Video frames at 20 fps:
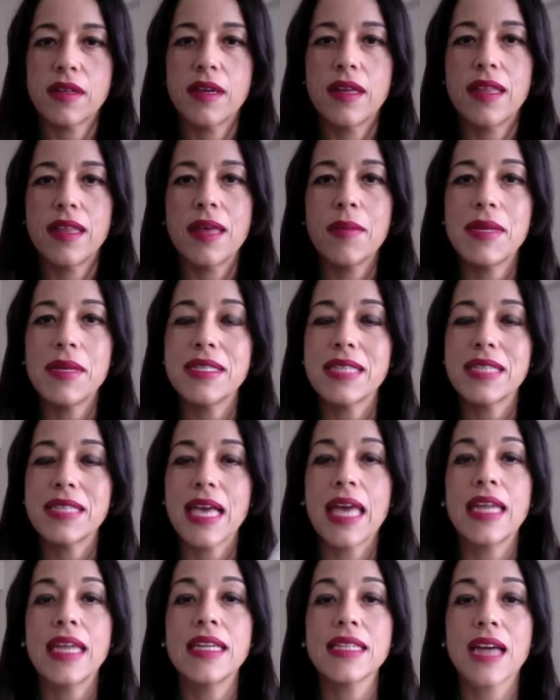That means
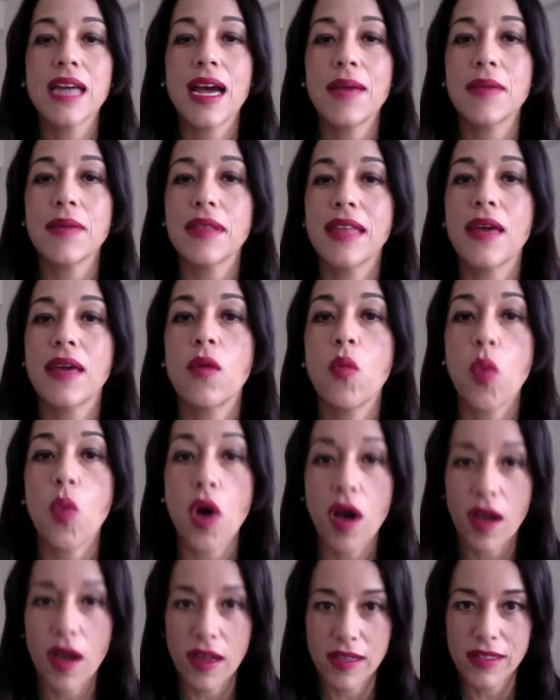anytime that they
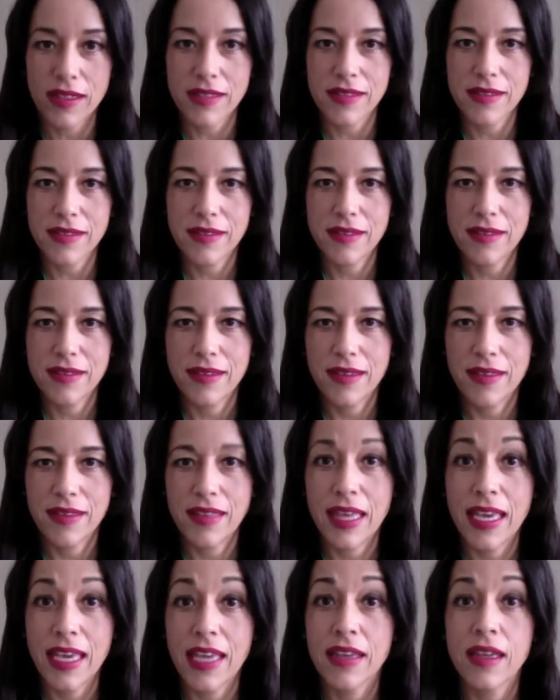want, they
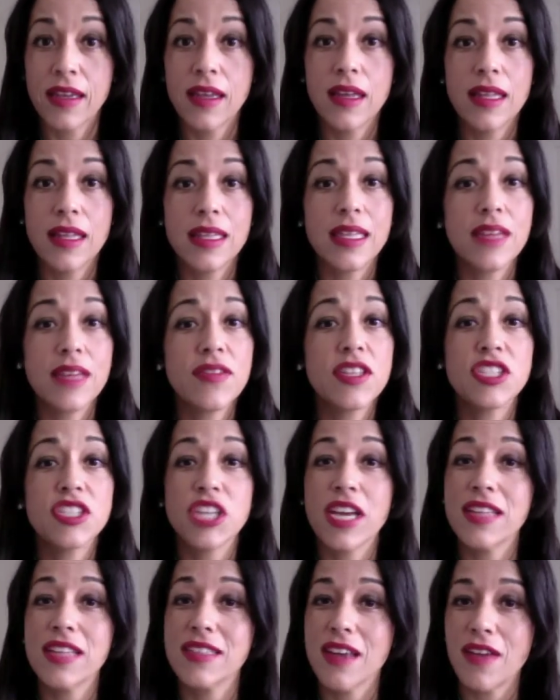can lift the
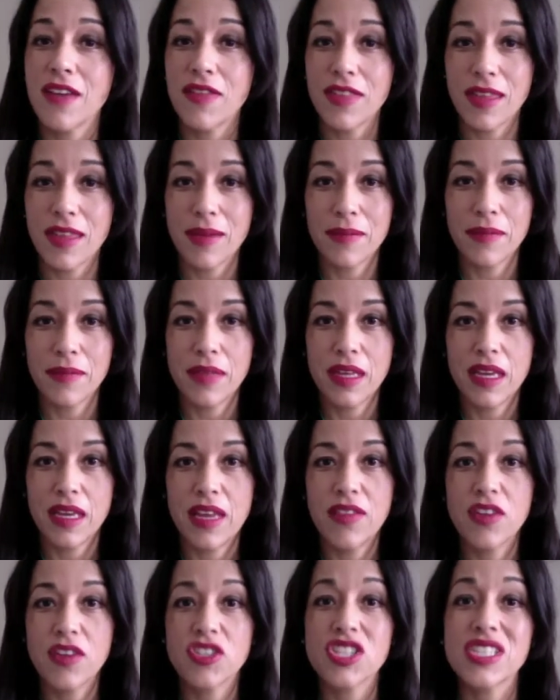chains off of them.
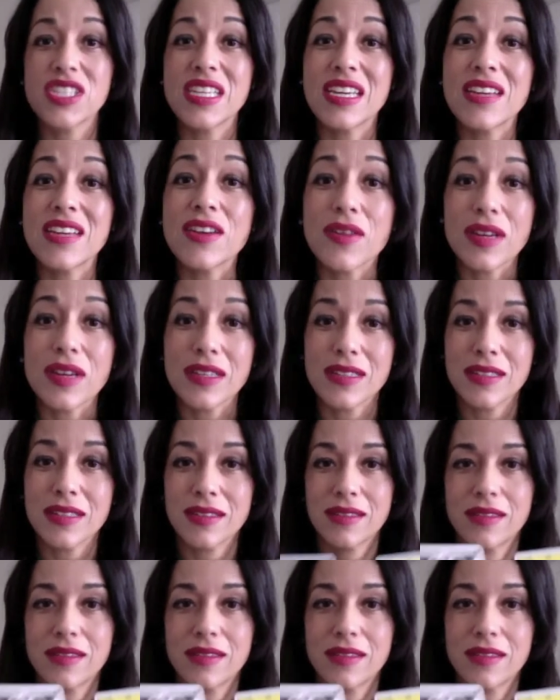They're just ignorant.